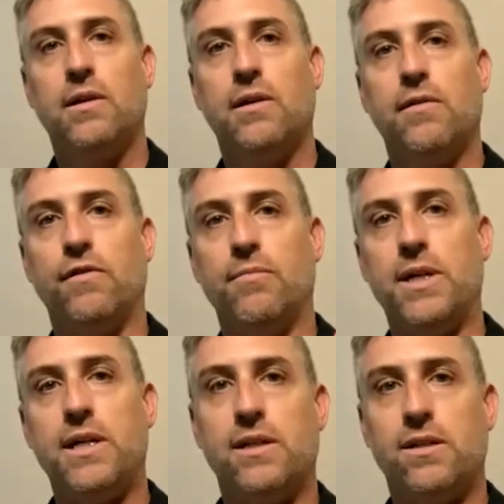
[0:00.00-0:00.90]
for
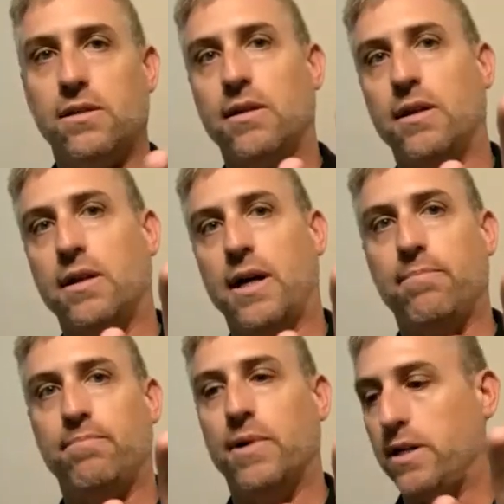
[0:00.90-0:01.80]
me, it's I
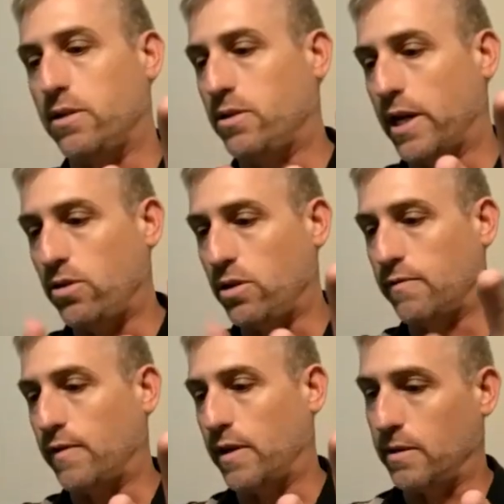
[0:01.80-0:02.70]
I, I choose
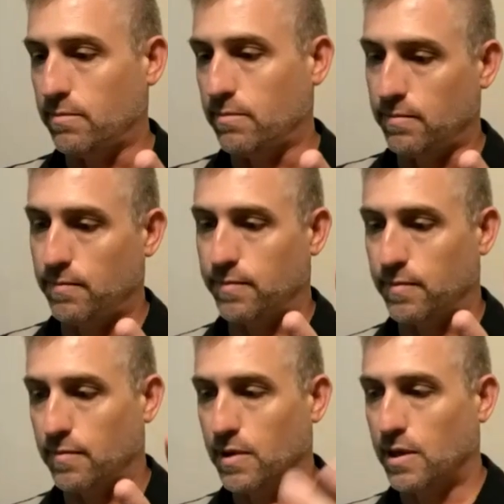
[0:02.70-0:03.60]
fun.
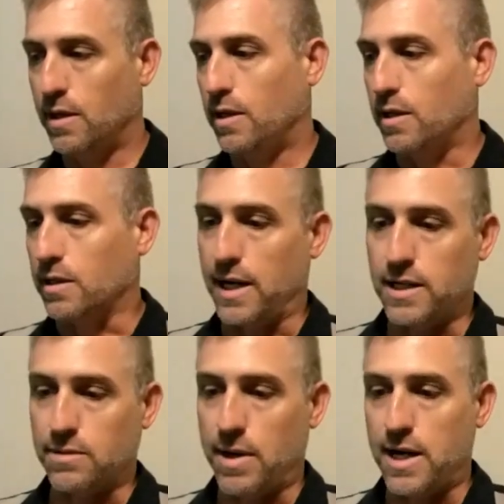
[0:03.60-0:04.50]

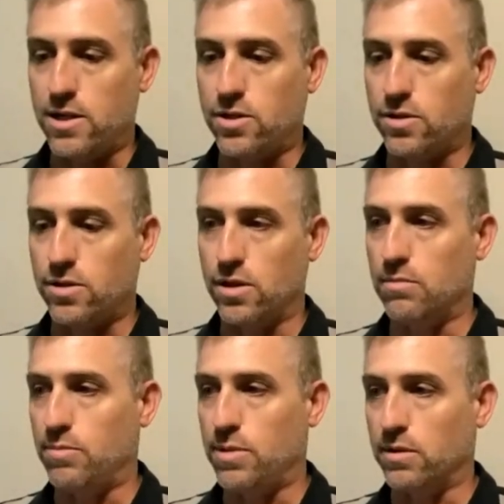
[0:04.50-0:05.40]
Guys my age
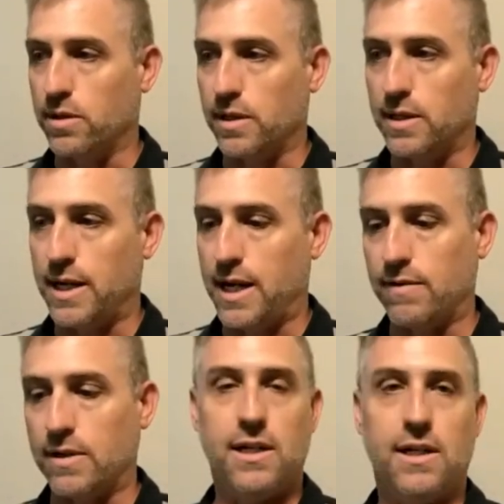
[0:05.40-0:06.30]
shouldn't be looking to
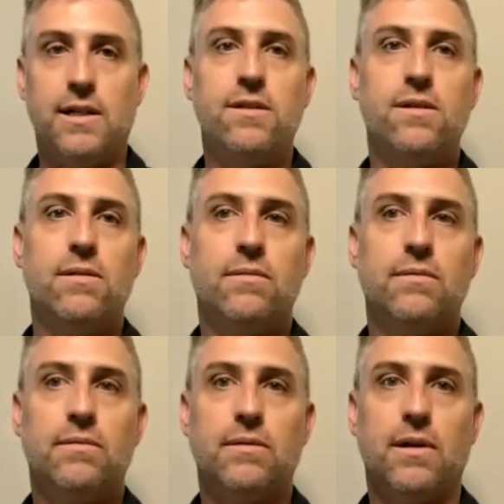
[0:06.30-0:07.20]
having kids.
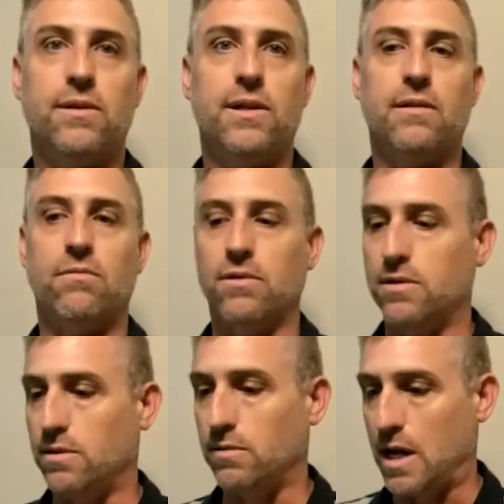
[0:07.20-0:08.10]
I think we're
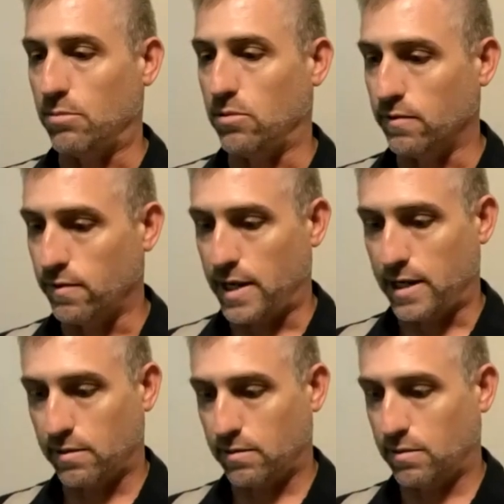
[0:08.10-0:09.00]
too damn old for that
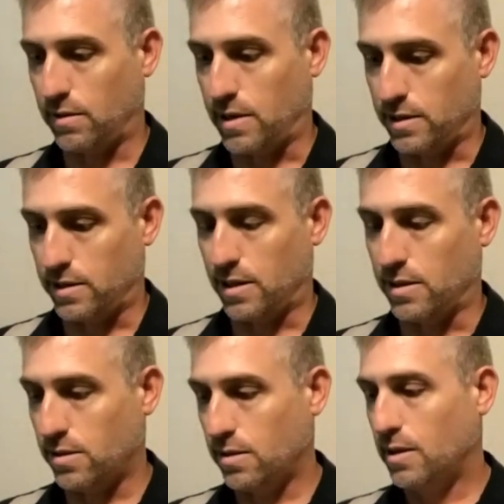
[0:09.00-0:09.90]

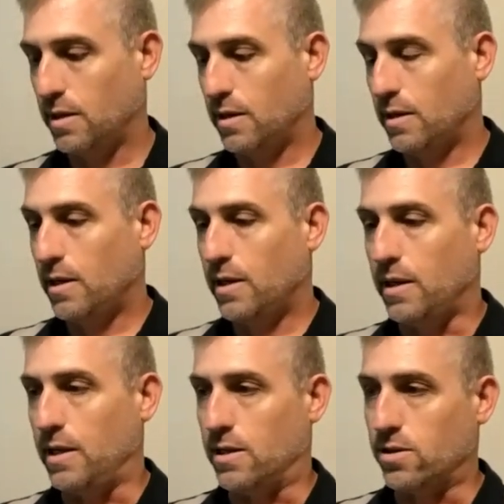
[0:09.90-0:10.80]
nonsense.
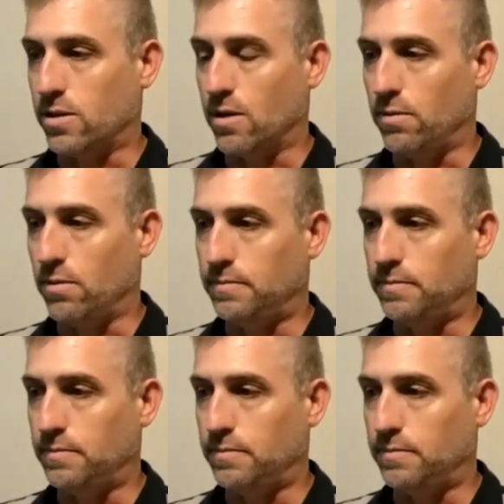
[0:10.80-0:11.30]
And so